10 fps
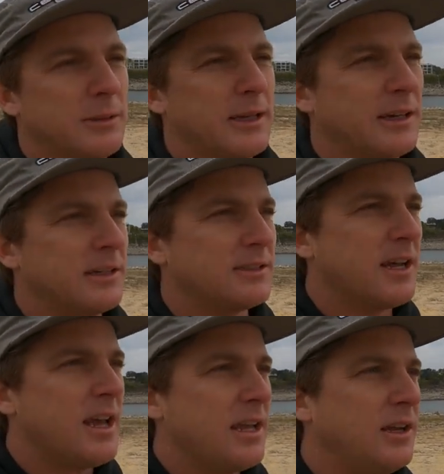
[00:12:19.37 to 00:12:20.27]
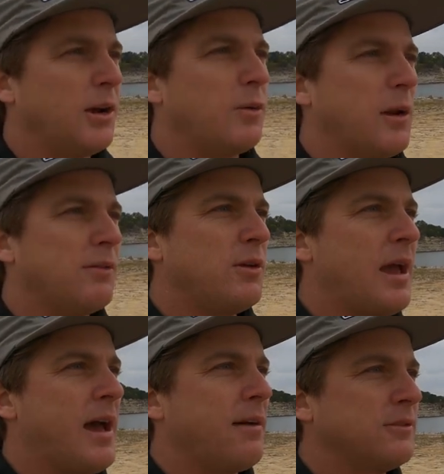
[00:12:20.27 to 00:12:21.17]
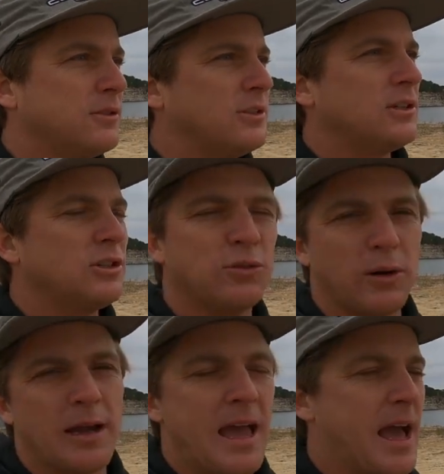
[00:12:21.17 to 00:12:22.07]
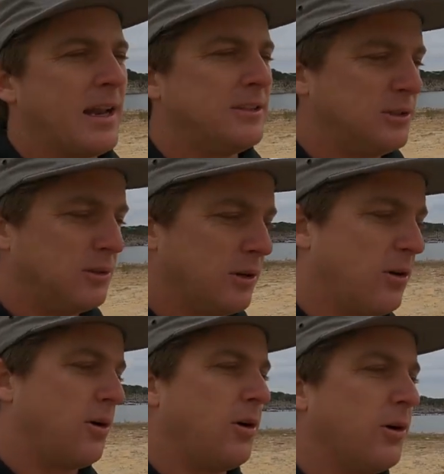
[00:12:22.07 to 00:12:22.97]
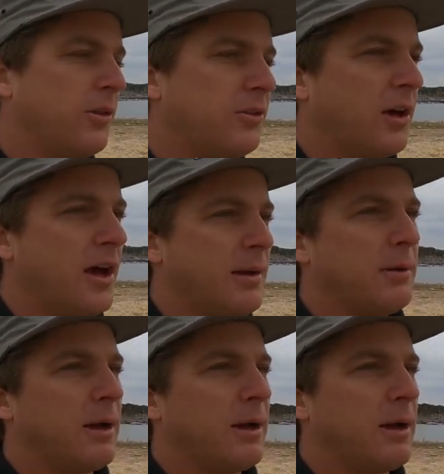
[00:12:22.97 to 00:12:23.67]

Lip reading: because you know, whenever you have such a great attitude all the time,